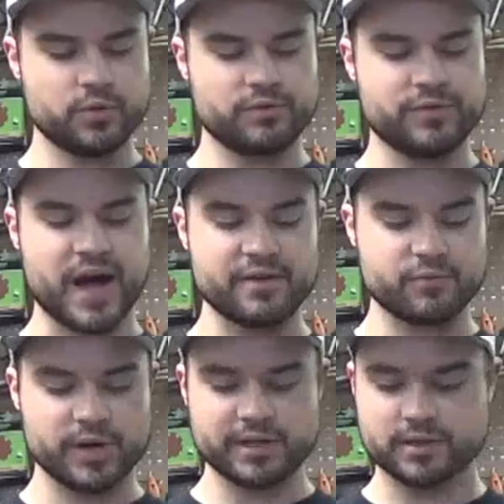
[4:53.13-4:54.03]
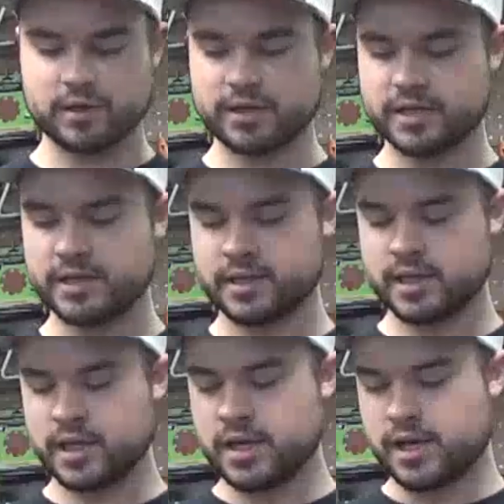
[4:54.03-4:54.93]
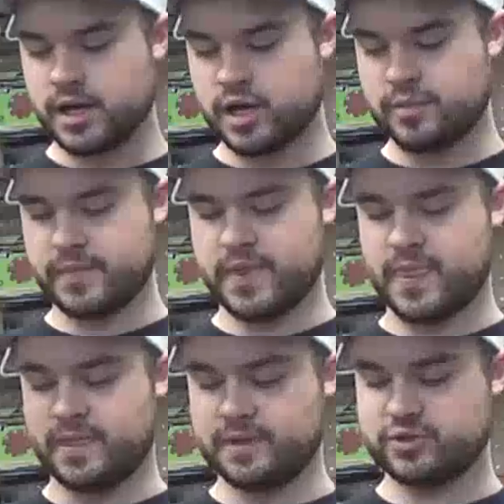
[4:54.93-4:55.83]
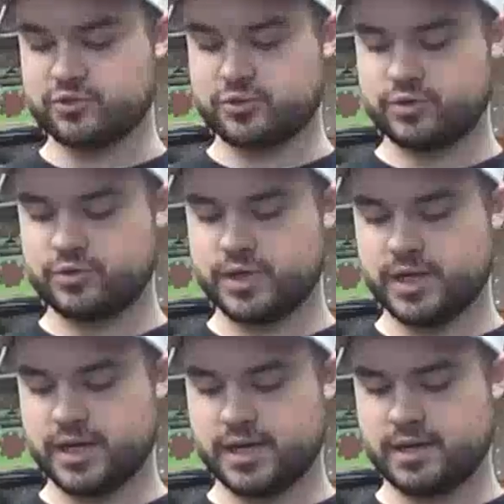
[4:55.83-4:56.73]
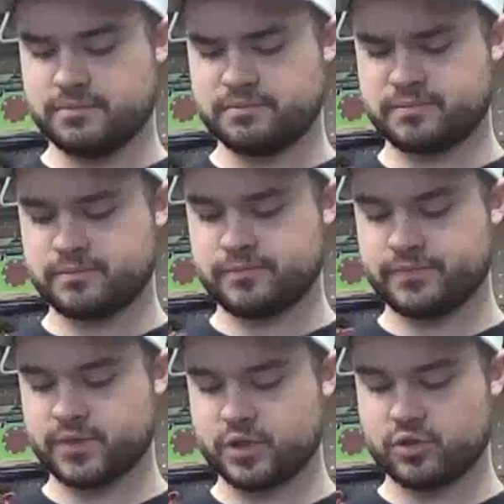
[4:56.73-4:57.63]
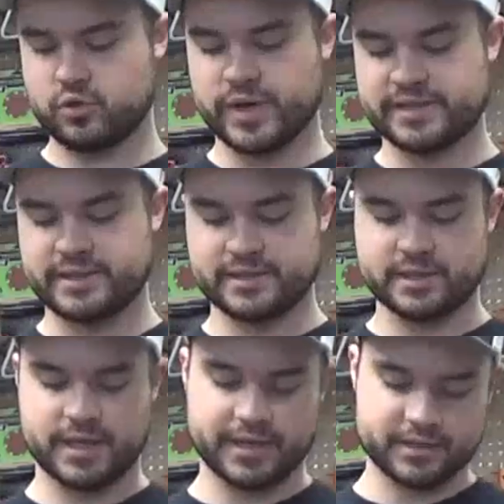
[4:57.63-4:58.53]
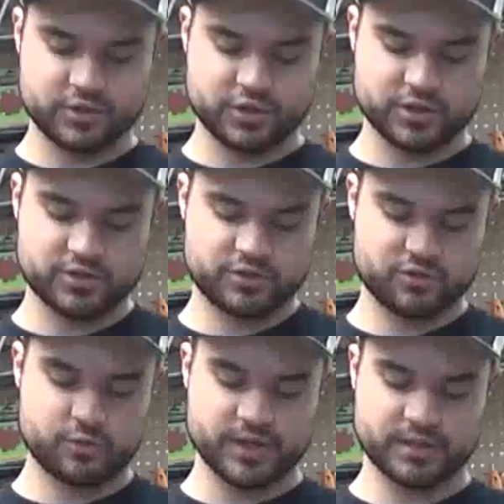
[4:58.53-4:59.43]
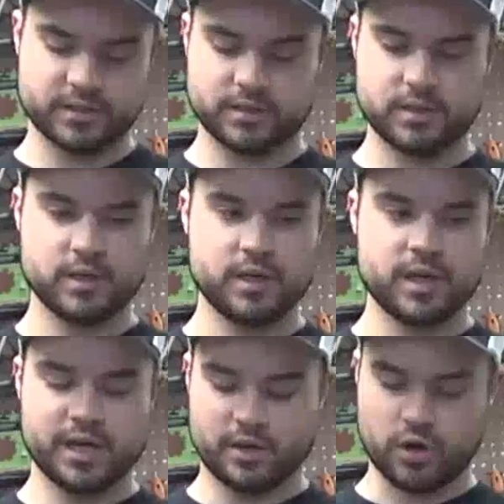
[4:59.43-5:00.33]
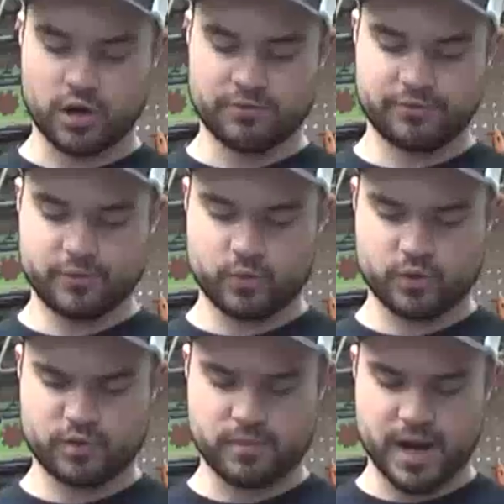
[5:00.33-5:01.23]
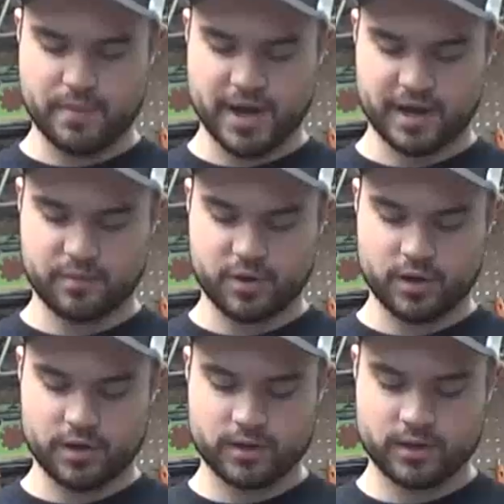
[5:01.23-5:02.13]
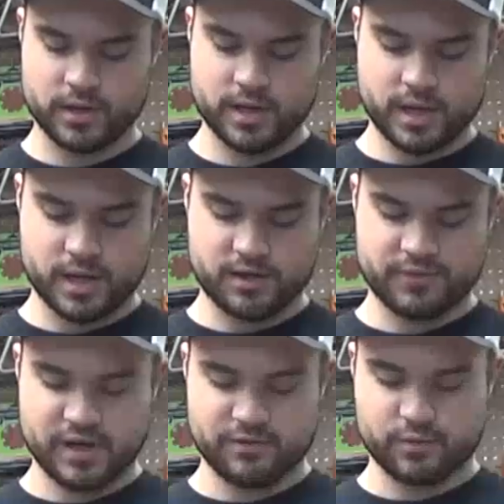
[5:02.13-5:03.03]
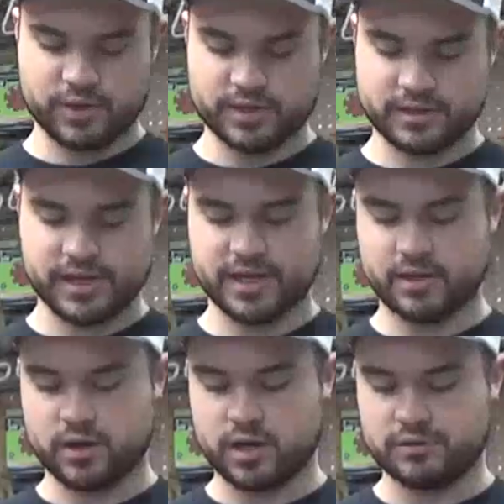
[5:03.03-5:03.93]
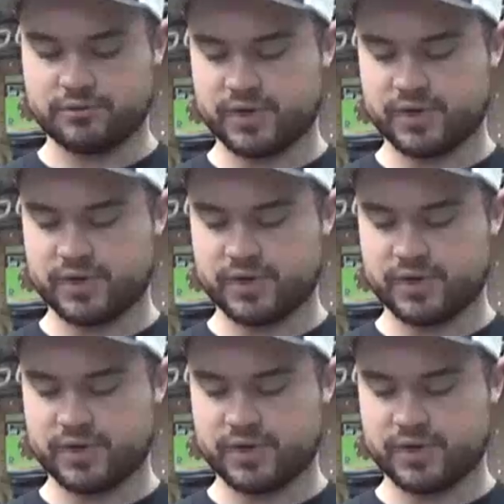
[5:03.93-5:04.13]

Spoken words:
5 weights on it, and then the Shrewd quick disconnect is just twist and off for my back bar if I ever wanted to take it off.